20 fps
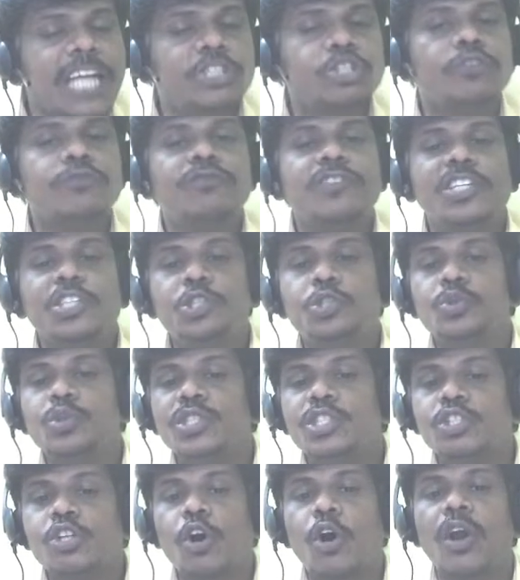of tissue is
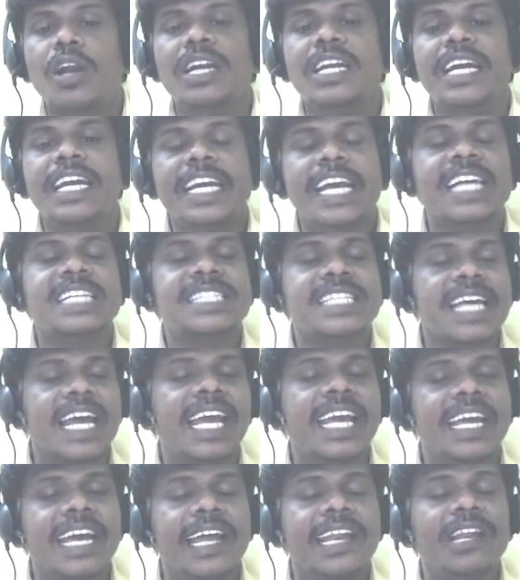called
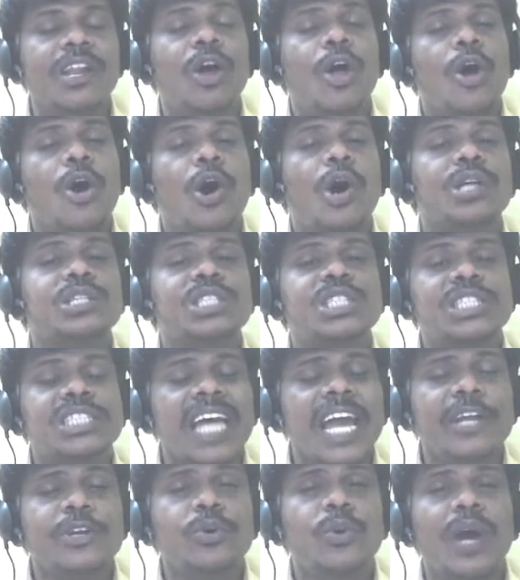SAN or
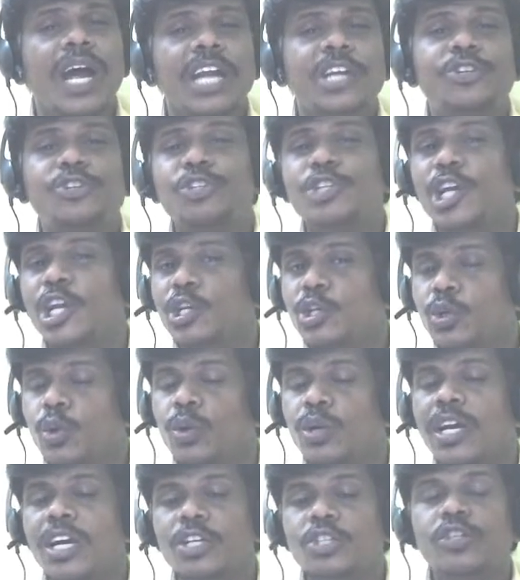cyanoatrial node.
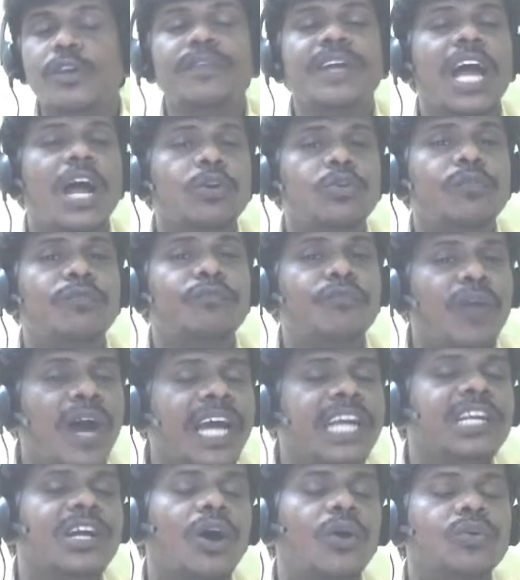So we have to
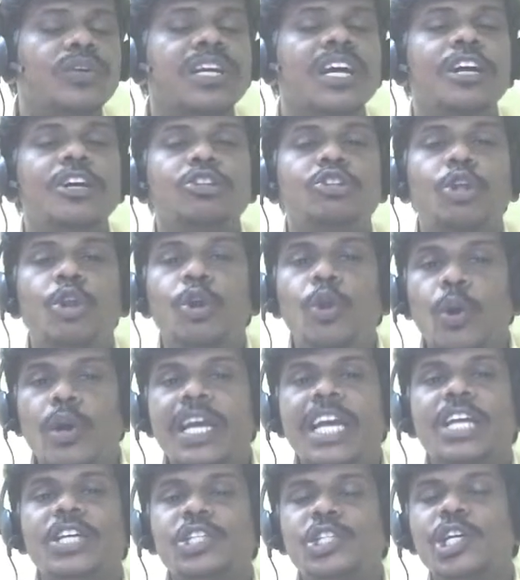find out the
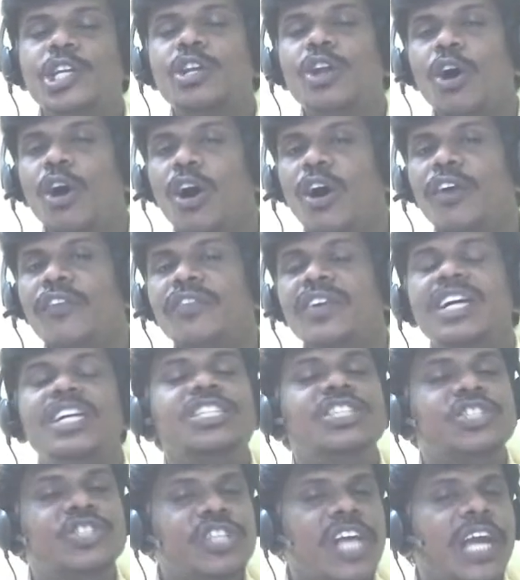location of
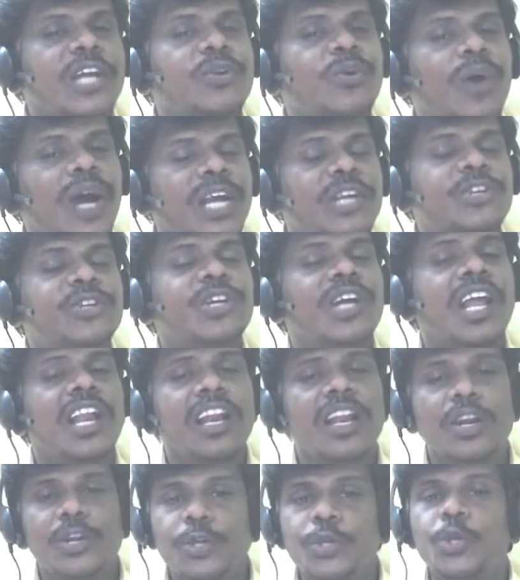cyanoatrial
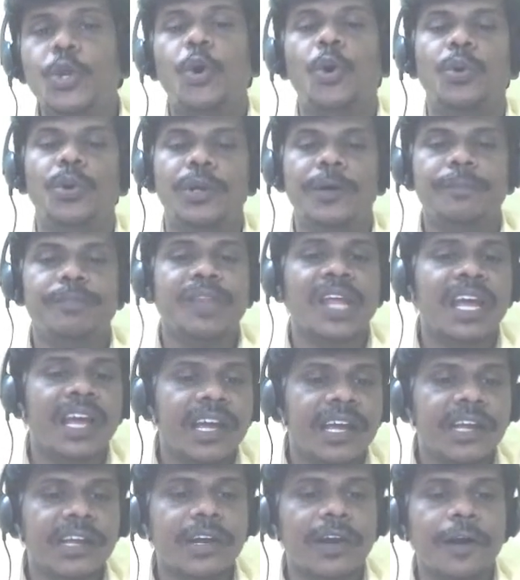node.
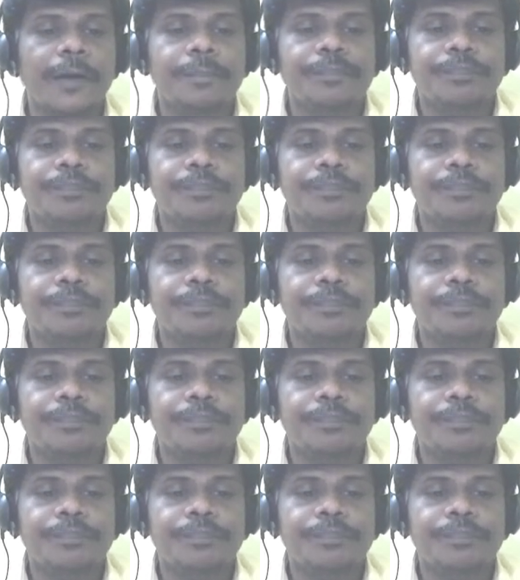Here,